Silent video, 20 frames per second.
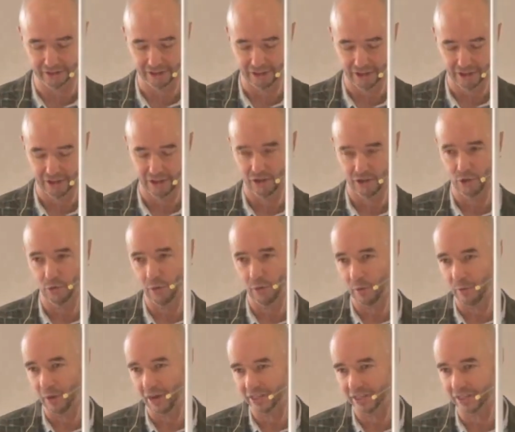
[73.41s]
Or we're
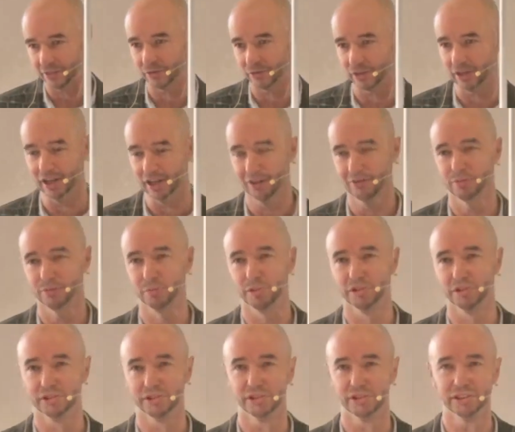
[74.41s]
waiting for a loved one
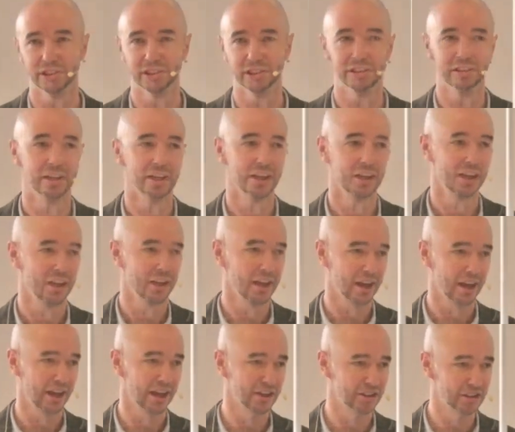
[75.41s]
to
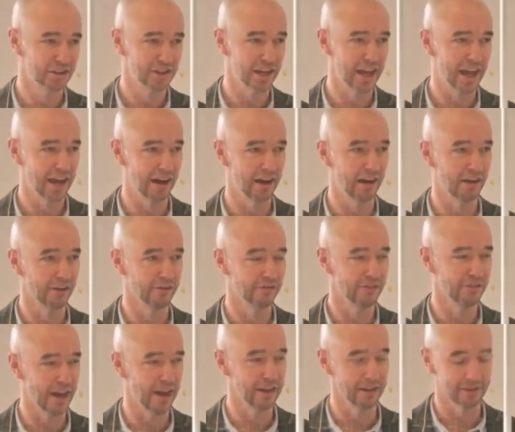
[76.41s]
share our
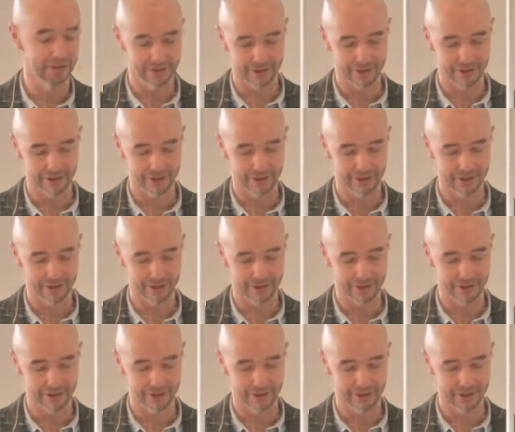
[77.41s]
faith.